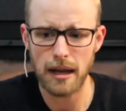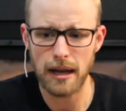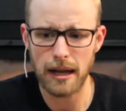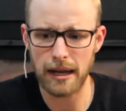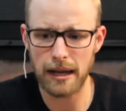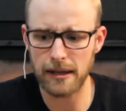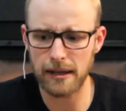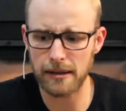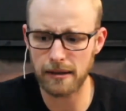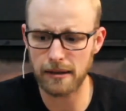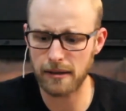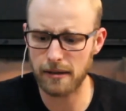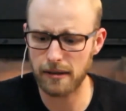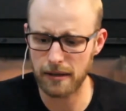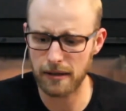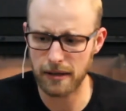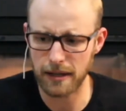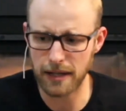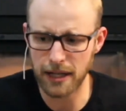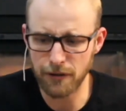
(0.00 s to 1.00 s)
And
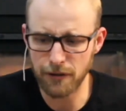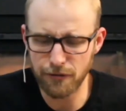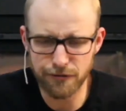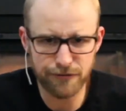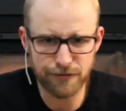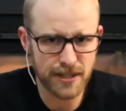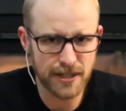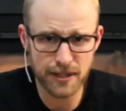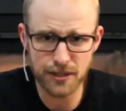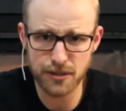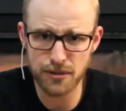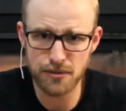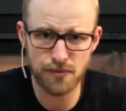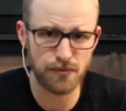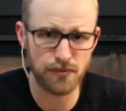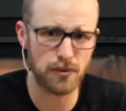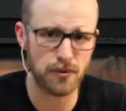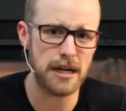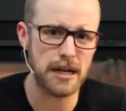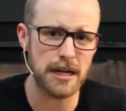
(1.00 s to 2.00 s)
he sets you
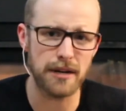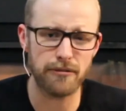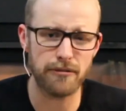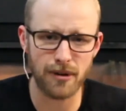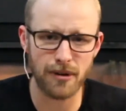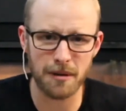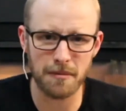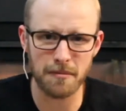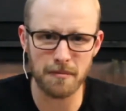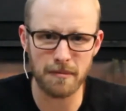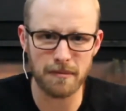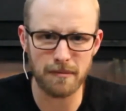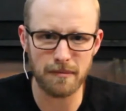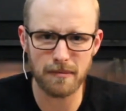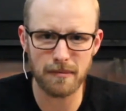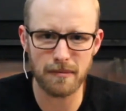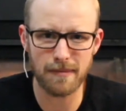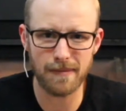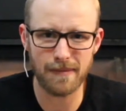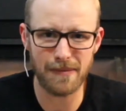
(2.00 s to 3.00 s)
free from
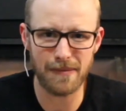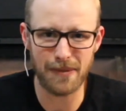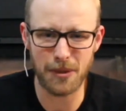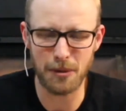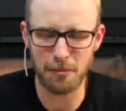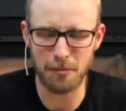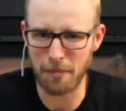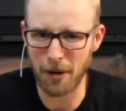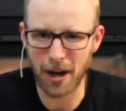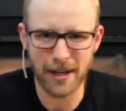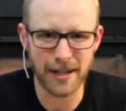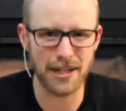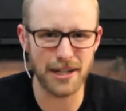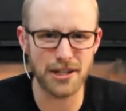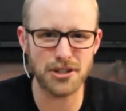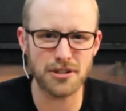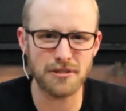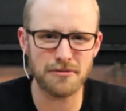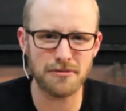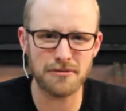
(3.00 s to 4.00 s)
the
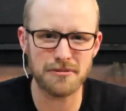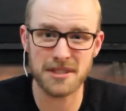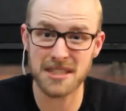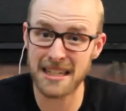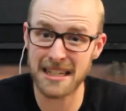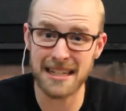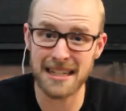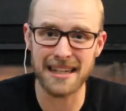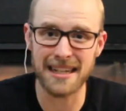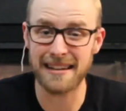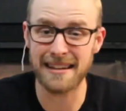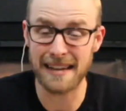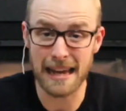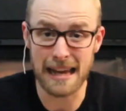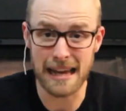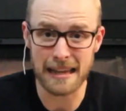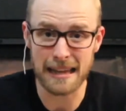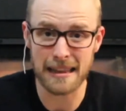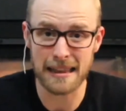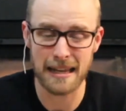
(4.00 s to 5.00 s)
bondage of sin and
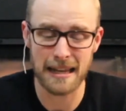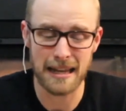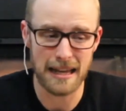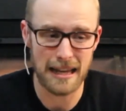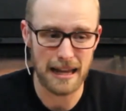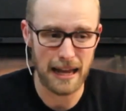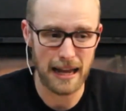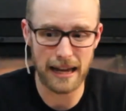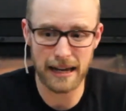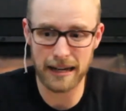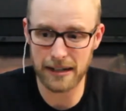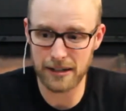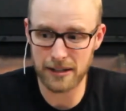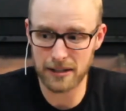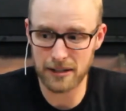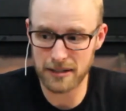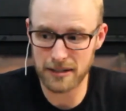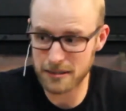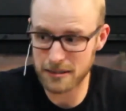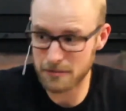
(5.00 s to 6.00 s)
death
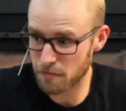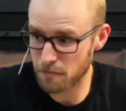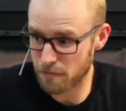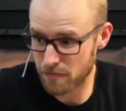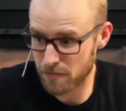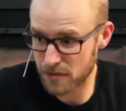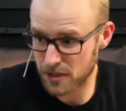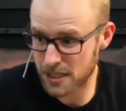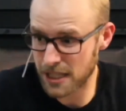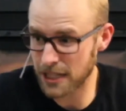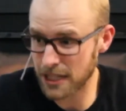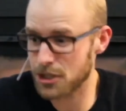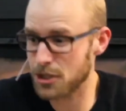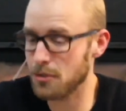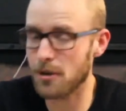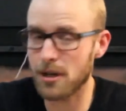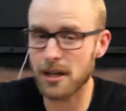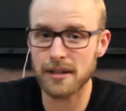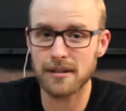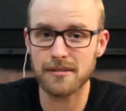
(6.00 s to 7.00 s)
and sets
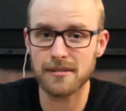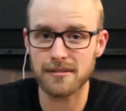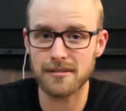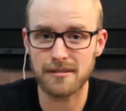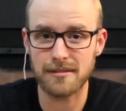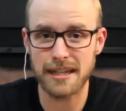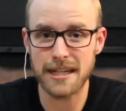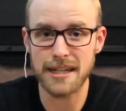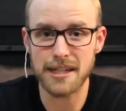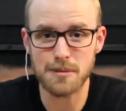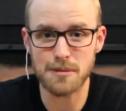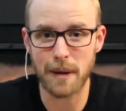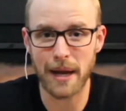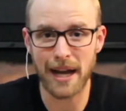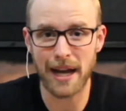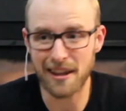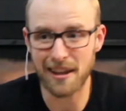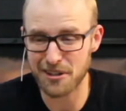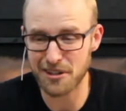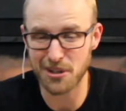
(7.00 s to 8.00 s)
you on his
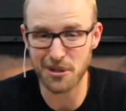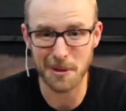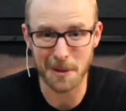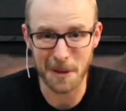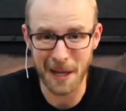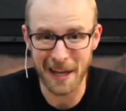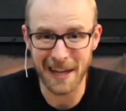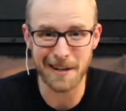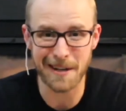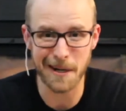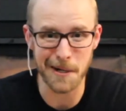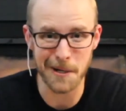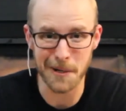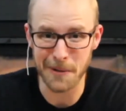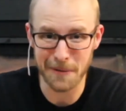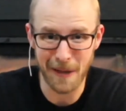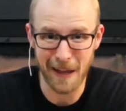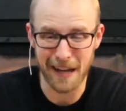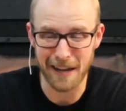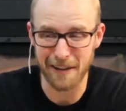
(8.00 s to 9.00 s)
path to light and
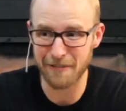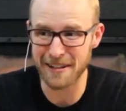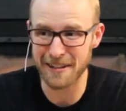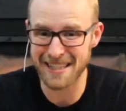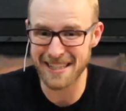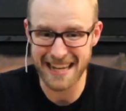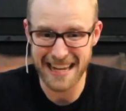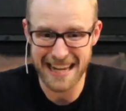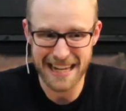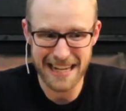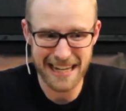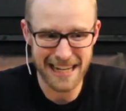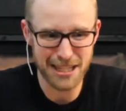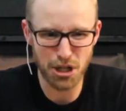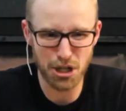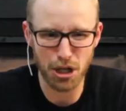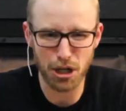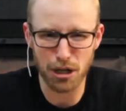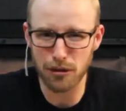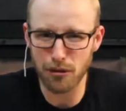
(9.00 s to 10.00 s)
new life. It,
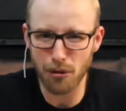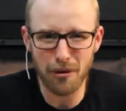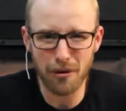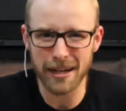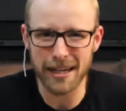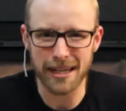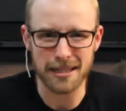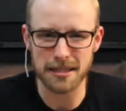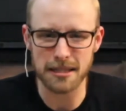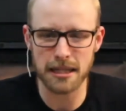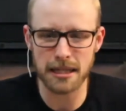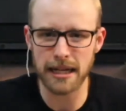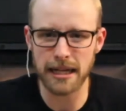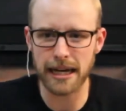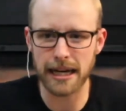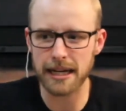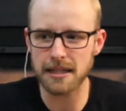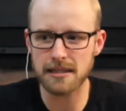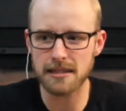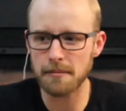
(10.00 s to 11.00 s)
it's a glorious
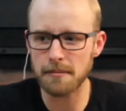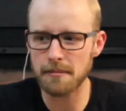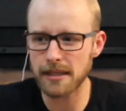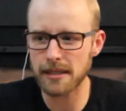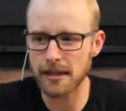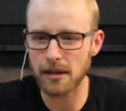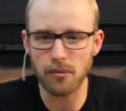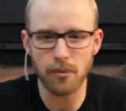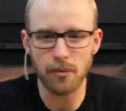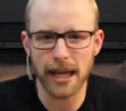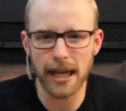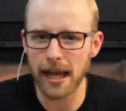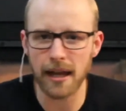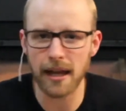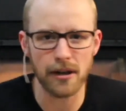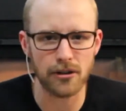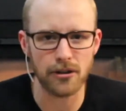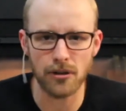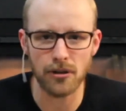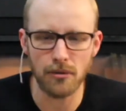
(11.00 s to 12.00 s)
thing and it's something that we
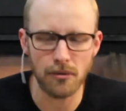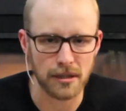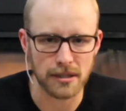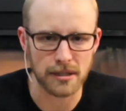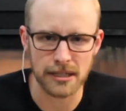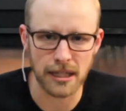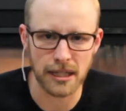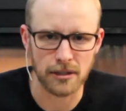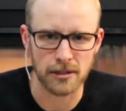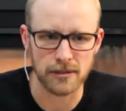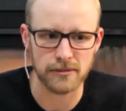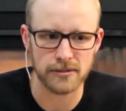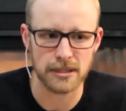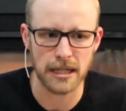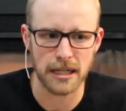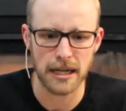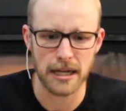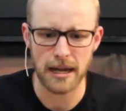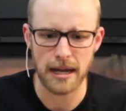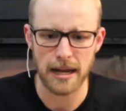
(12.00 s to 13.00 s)
can't do ourselves.
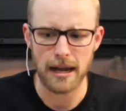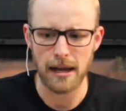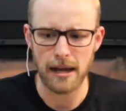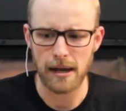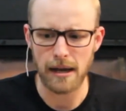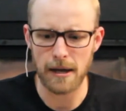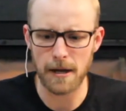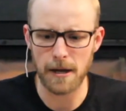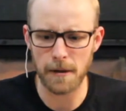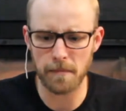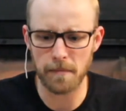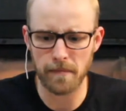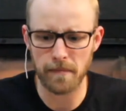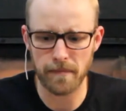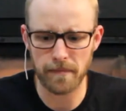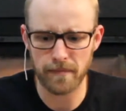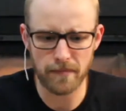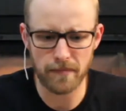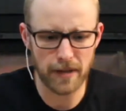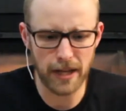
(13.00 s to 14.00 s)

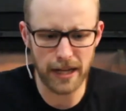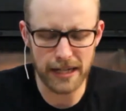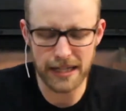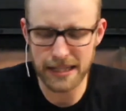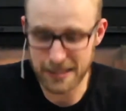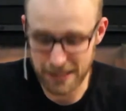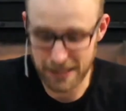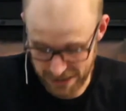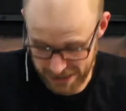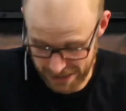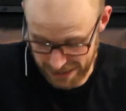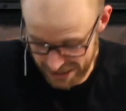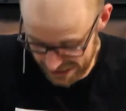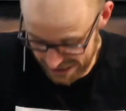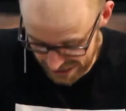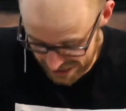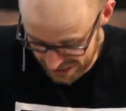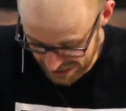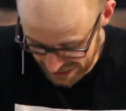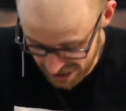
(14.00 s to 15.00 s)
Um, and he's, he
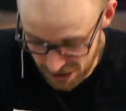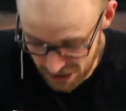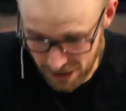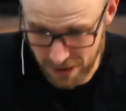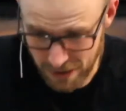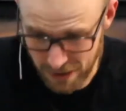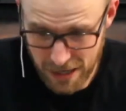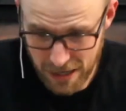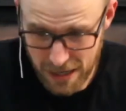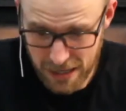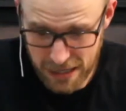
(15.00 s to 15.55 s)
says here,